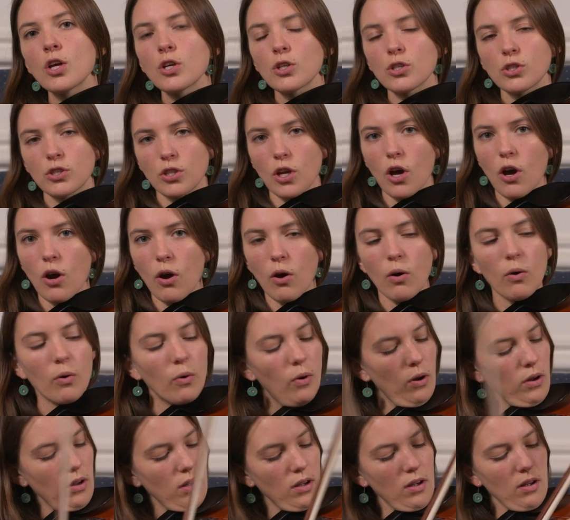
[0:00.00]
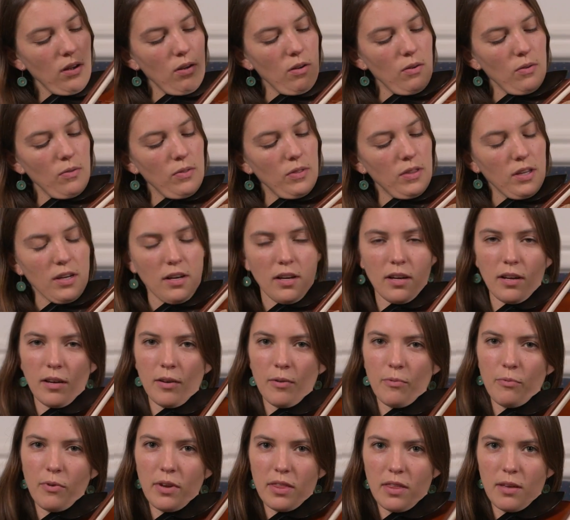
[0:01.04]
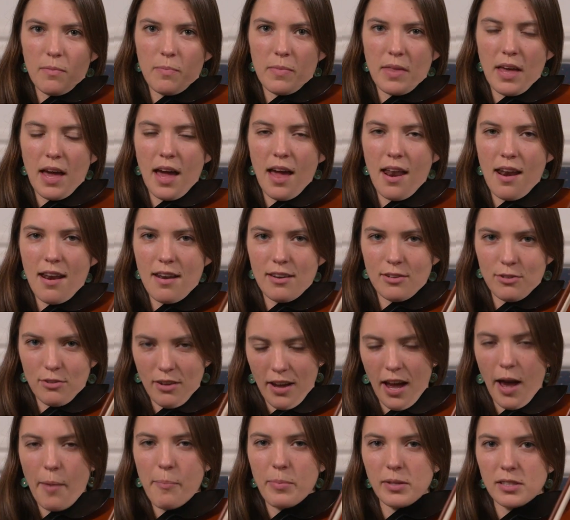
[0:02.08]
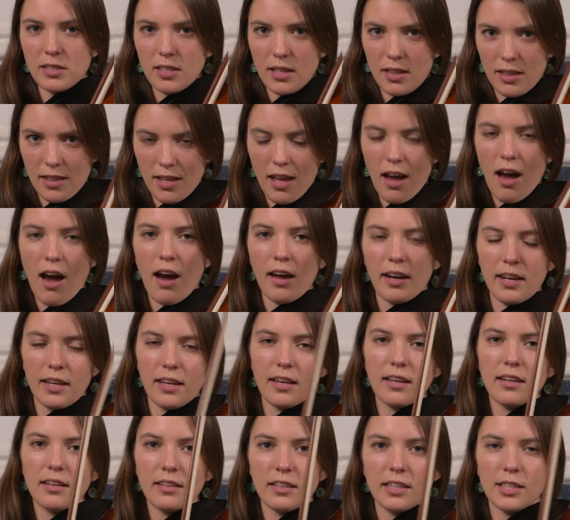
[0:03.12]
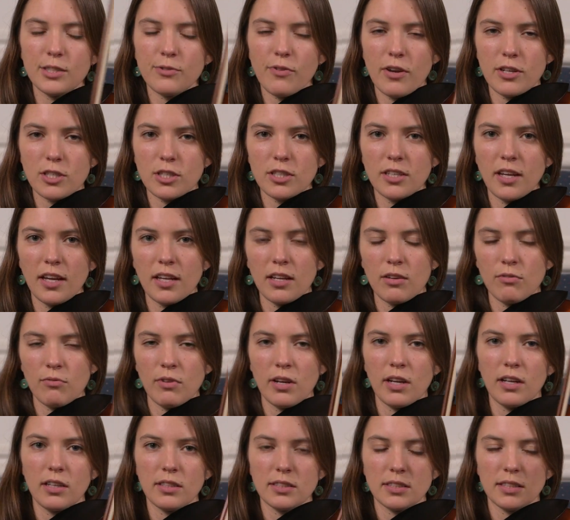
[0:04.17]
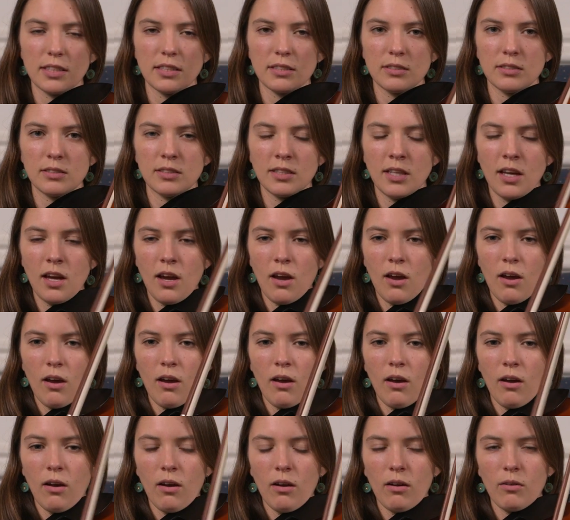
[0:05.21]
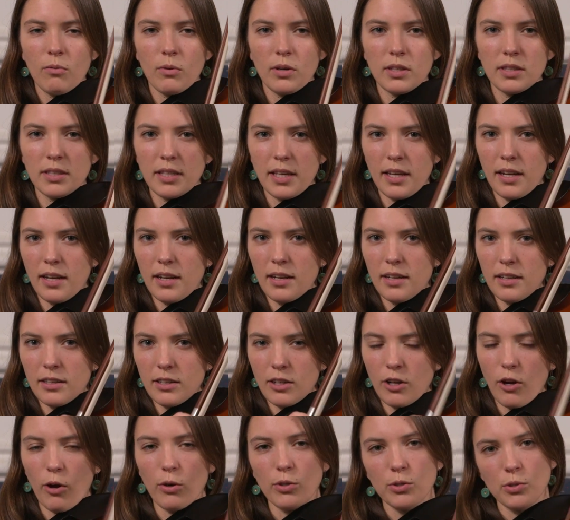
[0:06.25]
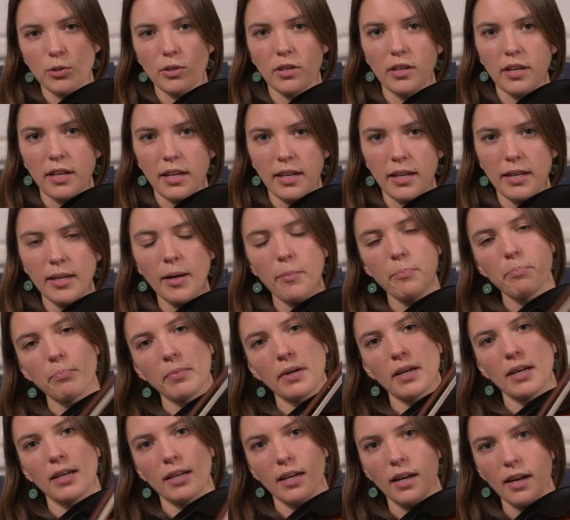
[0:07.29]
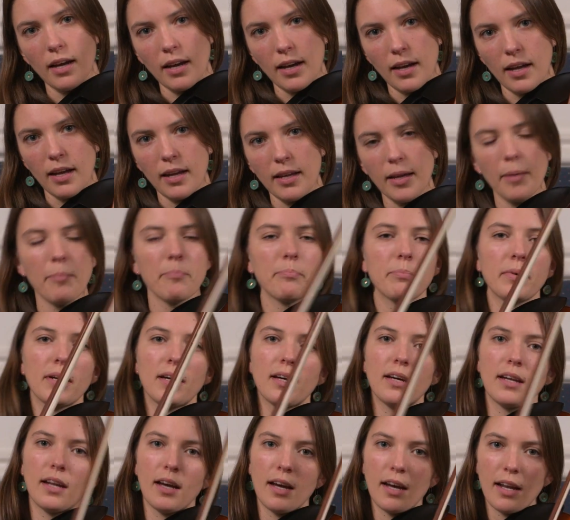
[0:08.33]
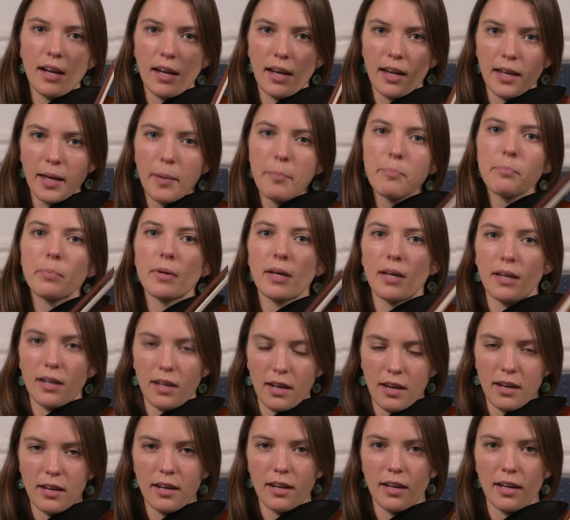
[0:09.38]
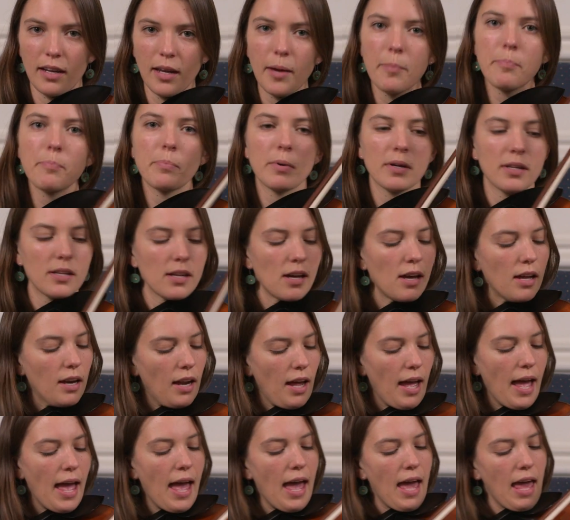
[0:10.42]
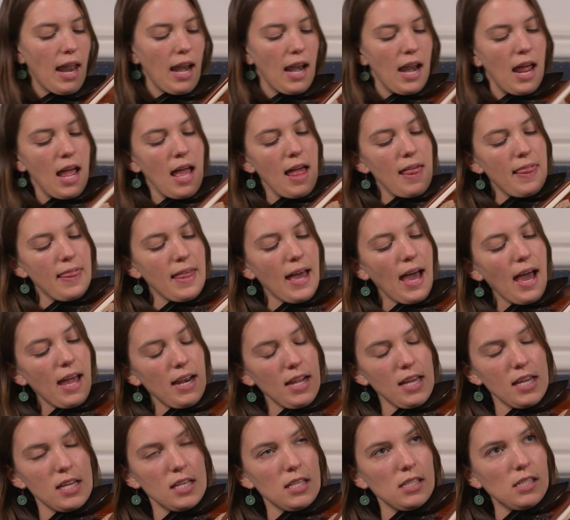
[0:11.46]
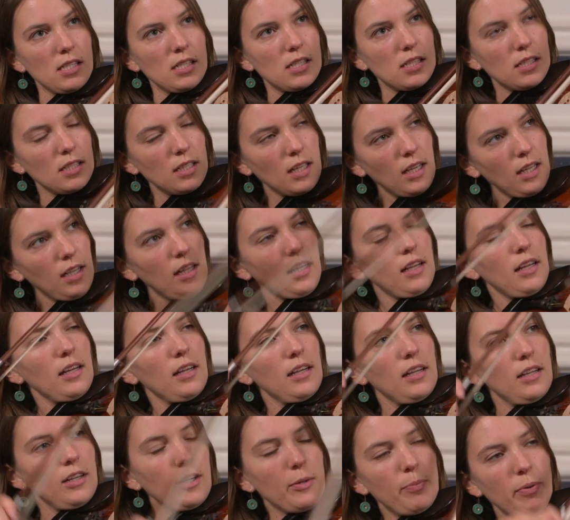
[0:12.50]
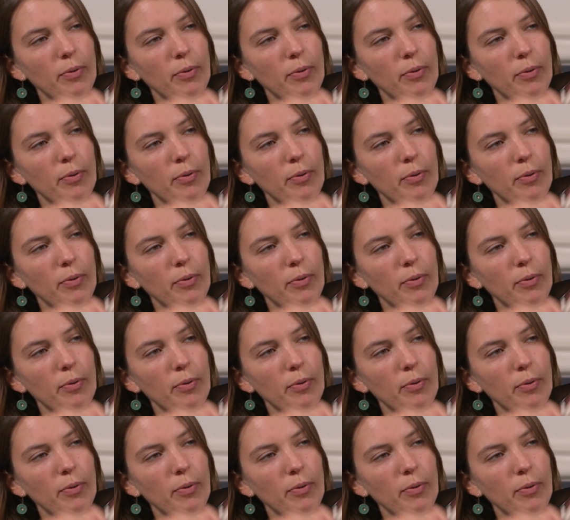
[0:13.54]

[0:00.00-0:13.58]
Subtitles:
So the rhythm that happens a lot in these French Canadian reels is one that goes sort of yep ba da da yep ba da da yep ba da da yep ba da da, and that is, your